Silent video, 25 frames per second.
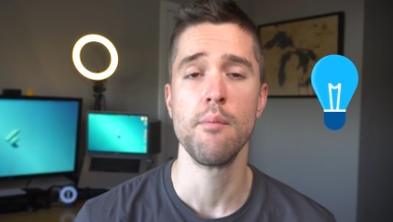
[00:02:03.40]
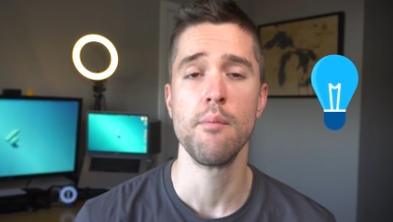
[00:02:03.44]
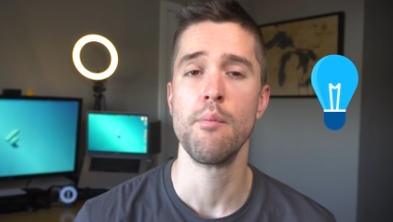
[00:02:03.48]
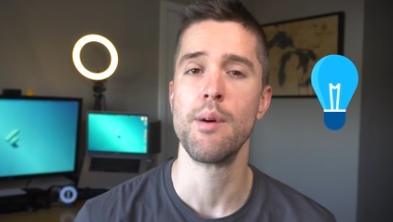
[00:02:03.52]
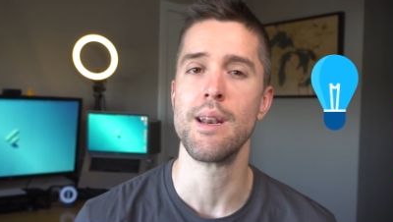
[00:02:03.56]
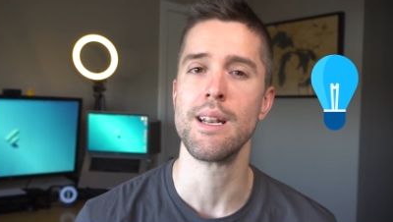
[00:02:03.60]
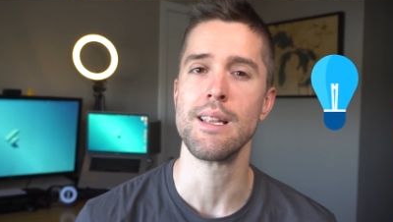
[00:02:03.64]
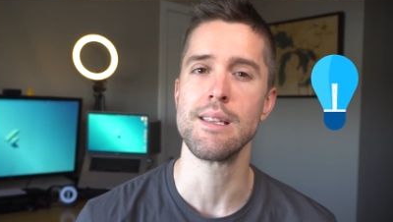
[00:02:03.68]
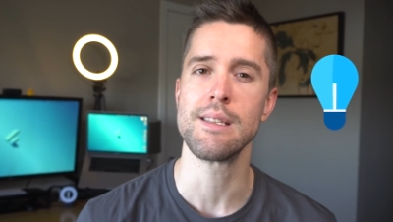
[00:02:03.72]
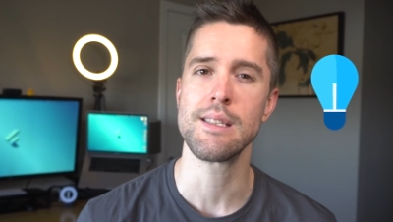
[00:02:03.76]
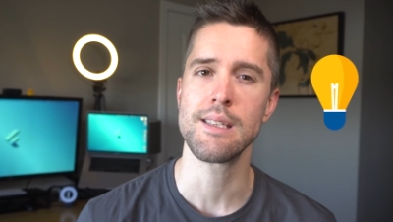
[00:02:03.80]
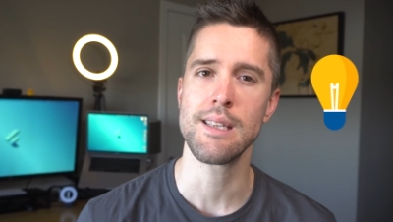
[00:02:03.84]

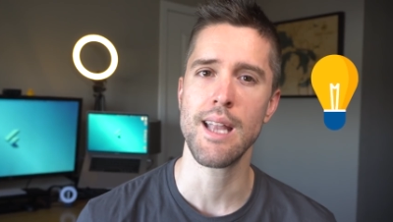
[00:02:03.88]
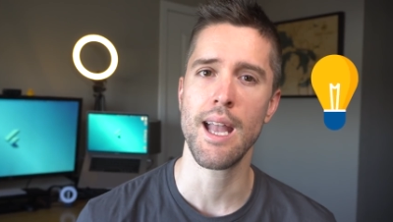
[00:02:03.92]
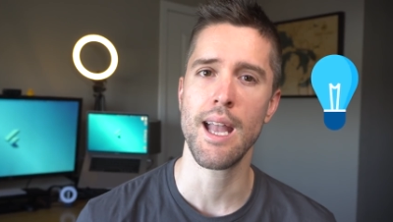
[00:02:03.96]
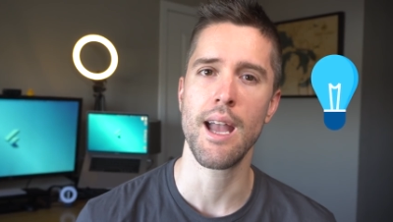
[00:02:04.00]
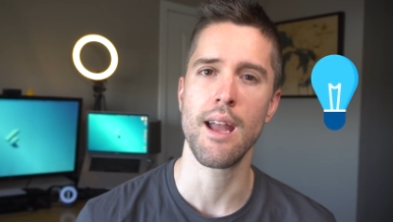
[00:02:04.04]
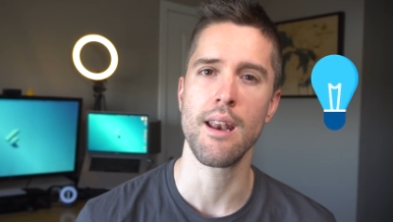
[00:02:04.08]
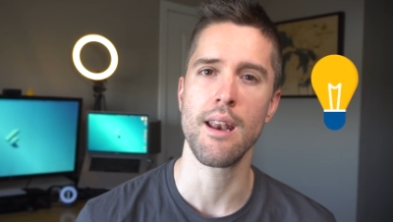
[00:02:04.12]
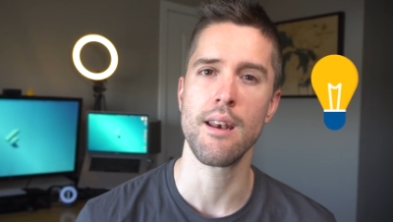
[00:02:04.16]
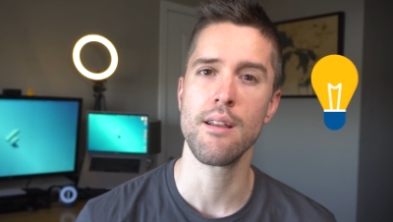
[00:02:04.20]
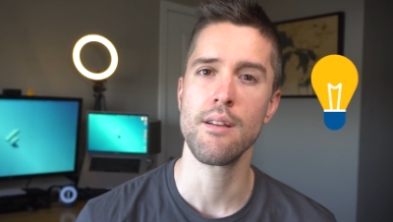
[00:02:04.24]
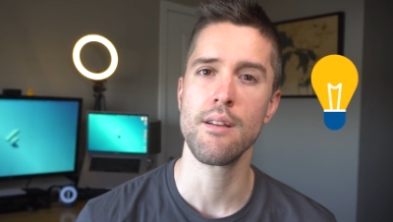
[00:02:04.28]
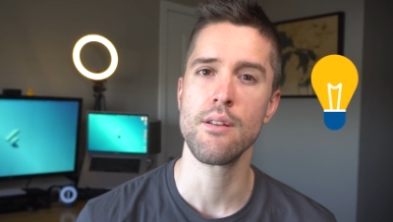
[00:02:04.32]
but
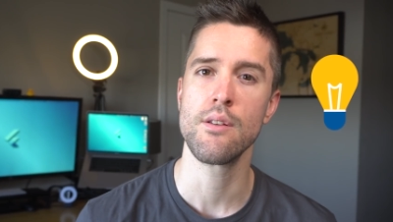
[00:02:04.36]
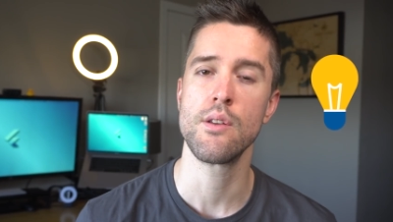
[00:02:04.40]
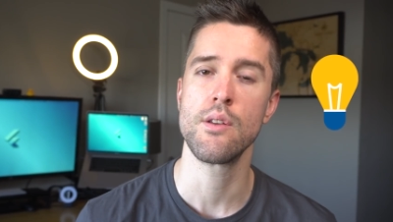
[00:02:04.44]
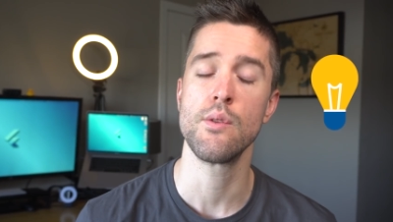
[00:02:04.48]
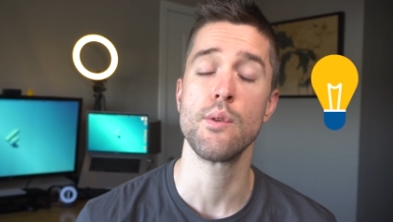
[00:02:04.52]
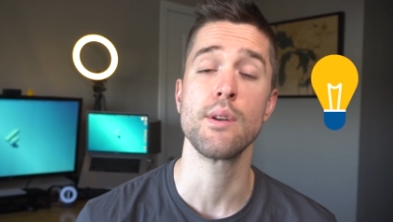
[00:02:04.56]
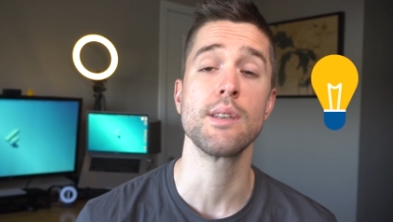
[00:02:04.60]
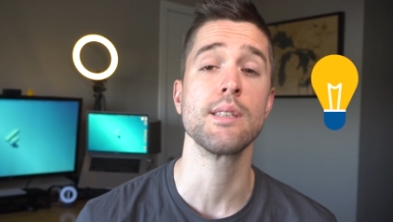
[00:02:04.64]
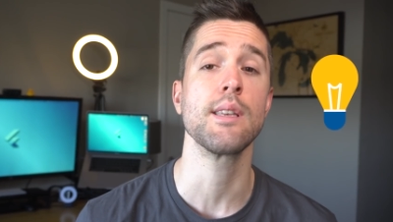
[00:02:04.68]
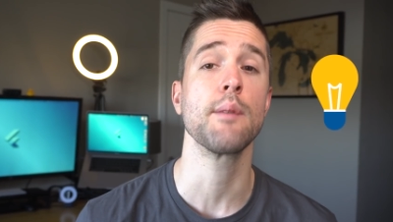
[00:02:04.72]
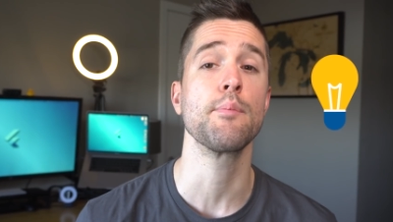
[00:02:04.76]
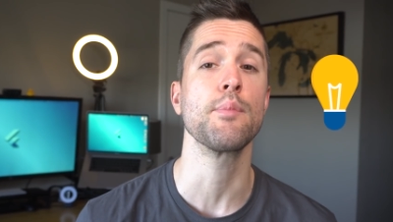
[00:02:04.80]
instead to
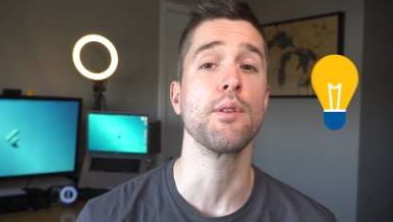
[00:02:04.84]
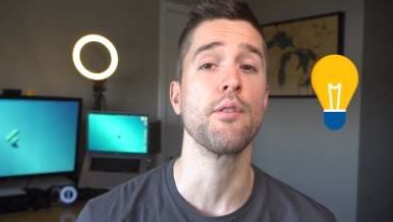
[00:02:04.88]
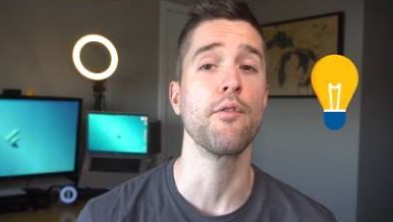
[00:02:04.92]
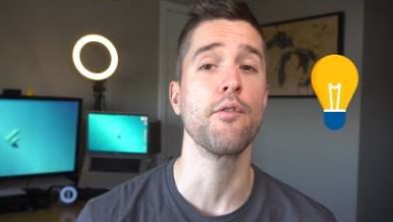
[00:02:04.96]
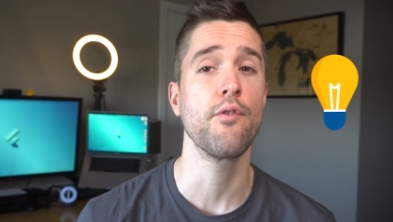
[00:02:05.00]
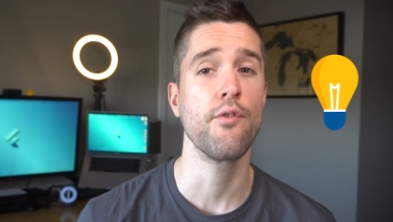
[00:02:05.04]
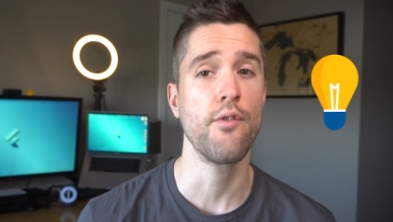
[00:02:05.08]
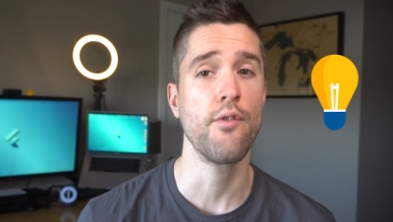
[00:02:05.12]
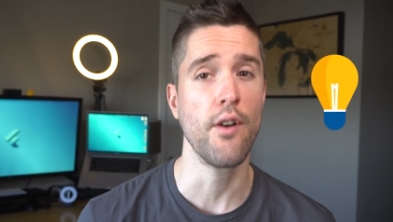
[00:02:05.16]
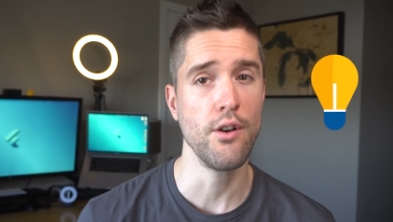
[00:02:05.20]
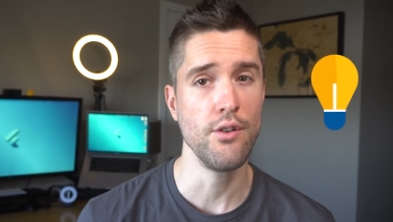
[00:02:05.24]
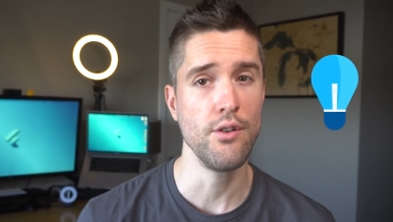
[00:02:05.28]
accept a
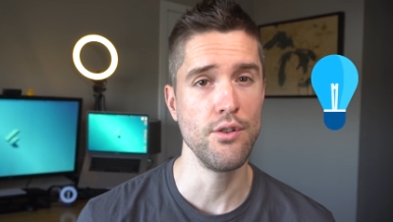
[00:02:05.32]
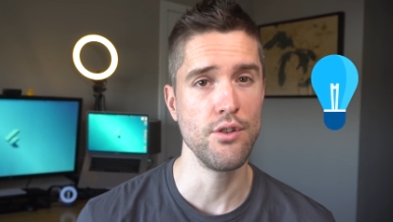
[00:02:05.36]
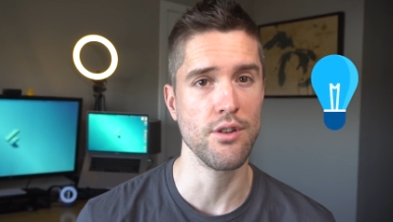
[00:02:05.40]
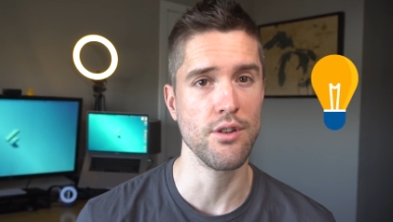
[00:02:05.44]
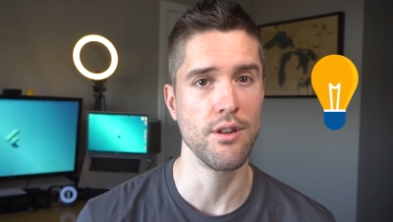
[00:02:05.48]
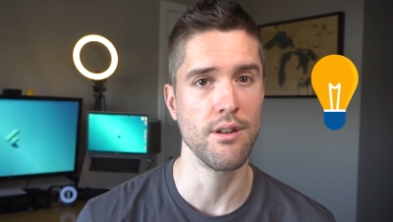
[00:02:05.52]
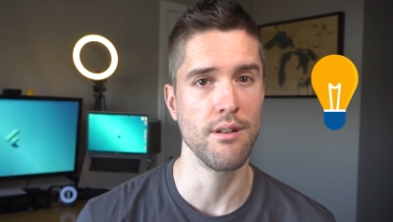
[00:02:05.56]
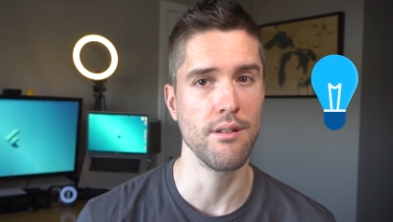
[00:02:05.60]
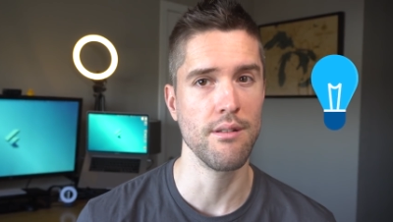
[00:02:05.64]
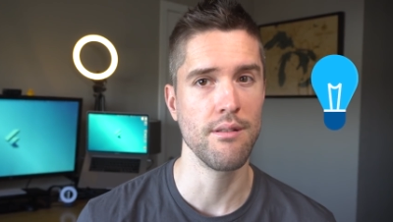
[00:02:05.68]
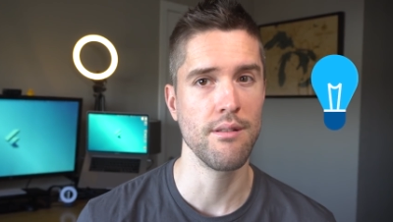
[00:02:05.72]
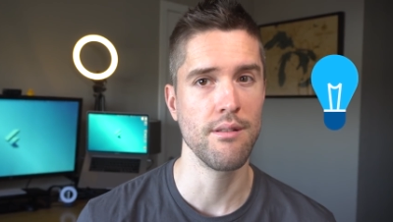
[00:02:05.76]

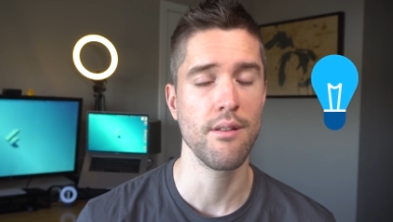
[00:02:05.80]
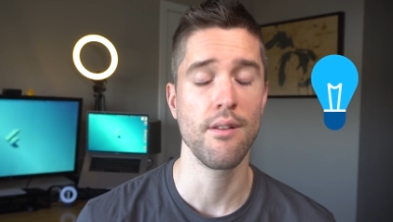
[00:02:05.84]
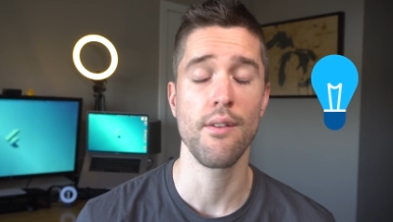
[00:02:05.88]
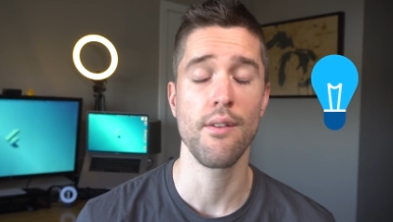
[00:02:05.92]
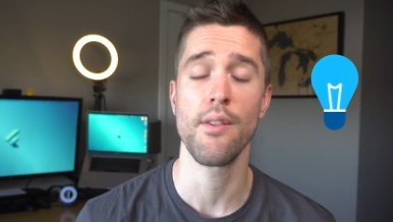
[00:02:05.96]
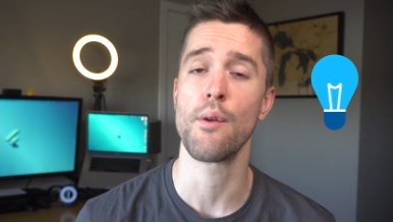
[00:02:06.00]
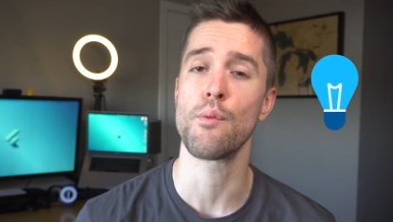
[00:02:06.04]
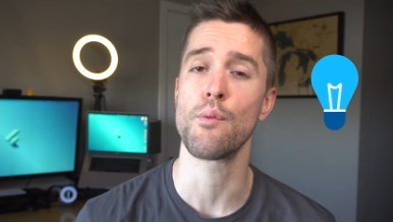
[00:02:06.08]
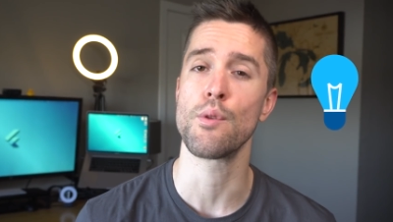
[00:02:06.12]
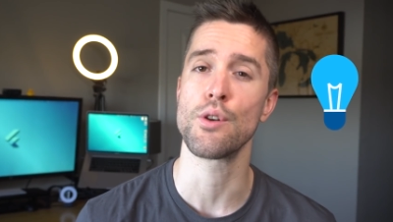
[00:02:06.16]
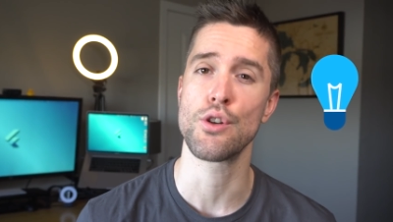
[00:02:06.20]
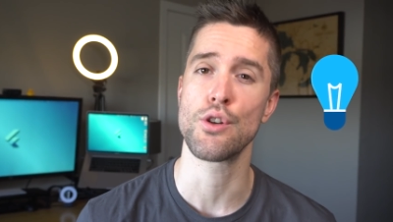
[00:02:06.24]
function
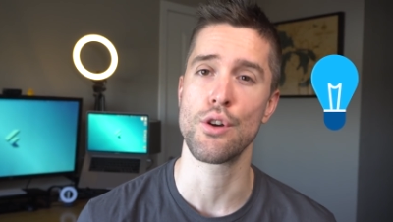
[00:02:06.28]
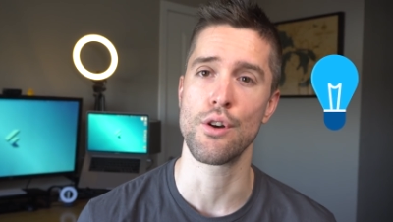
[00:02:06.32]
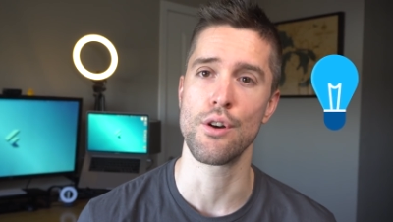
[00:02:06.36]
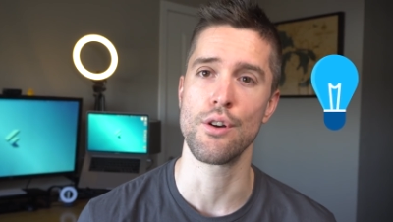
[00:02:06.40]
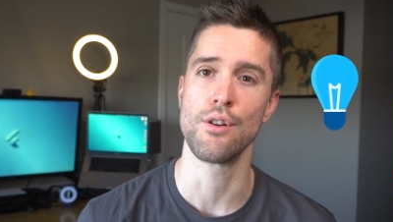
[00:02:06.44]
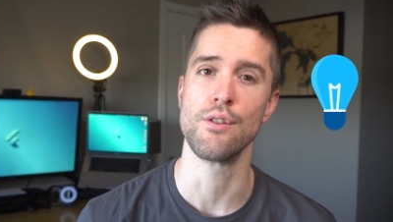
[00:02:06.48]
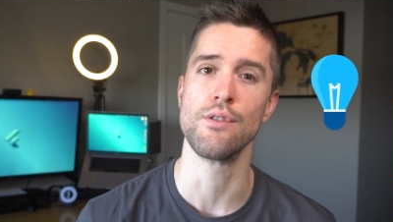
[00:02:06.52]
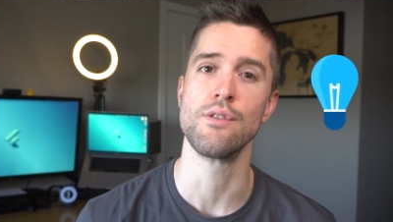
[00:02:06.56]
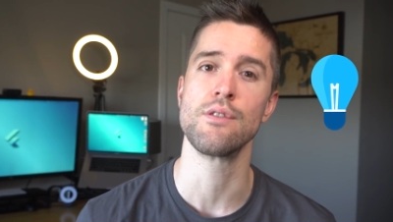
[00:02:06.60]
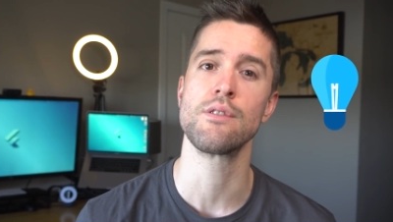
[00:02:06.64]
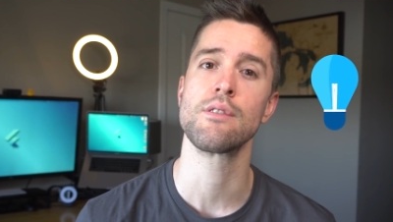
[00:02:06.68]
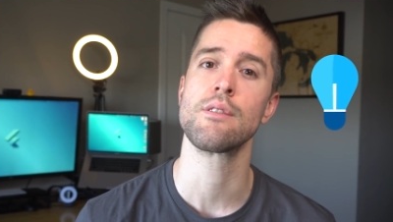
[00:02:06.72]
that
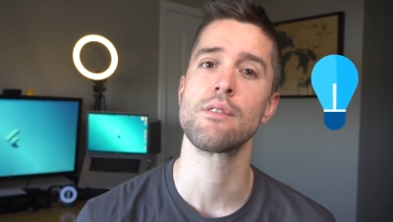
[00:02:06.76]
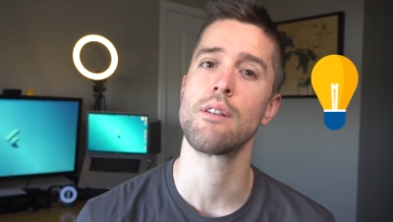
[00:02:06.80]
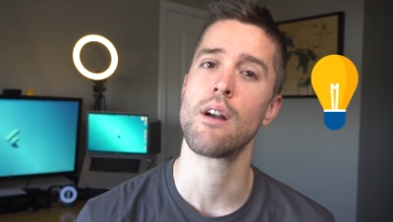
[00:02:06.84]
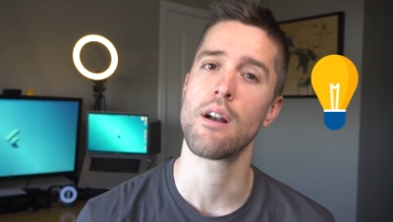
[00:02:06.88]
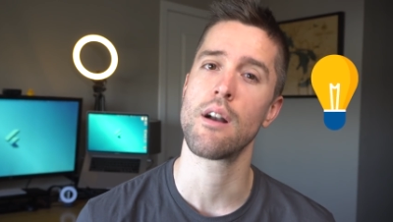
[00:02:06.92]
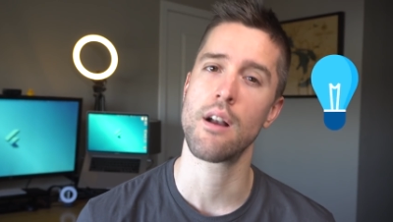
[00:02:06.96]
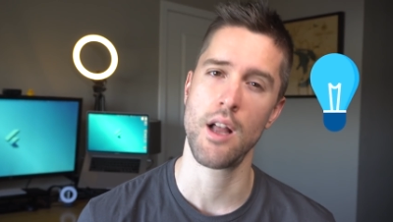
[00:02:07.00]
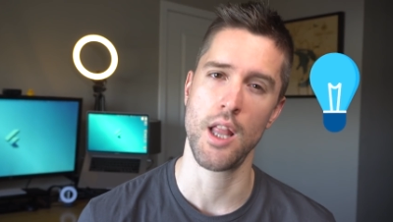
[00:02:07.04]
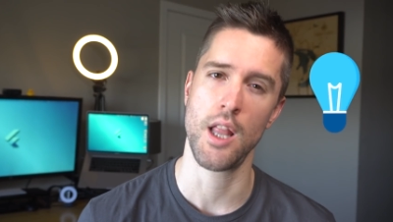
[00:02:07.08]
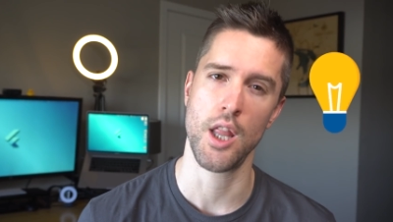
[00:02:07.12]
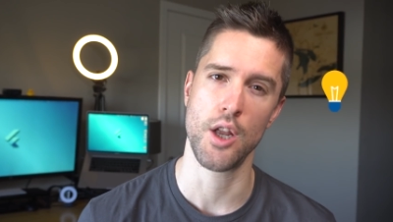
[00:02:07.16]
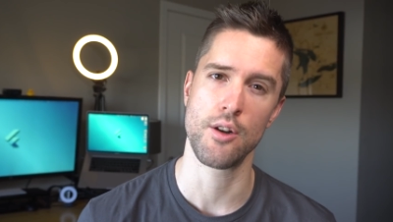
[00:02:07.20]
returns a
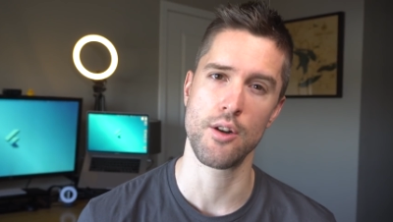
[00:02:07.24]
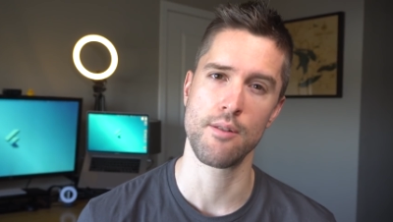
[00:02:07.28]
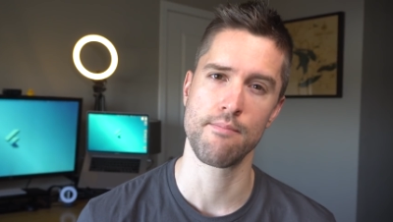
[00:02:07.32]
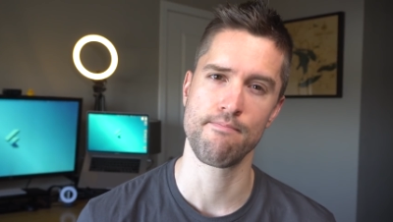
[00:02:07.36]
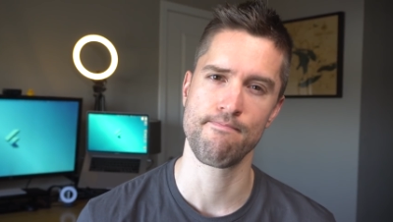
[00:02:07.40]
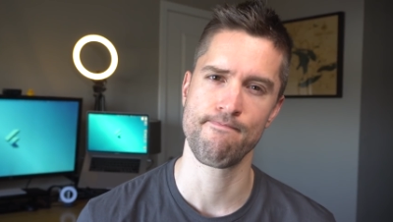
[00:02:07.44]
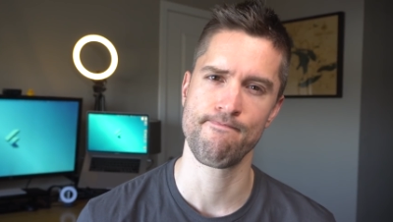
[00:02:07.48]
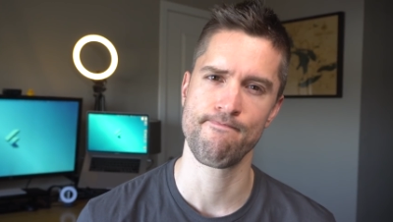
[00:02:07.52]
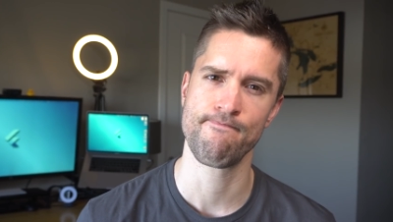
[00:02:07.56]
color.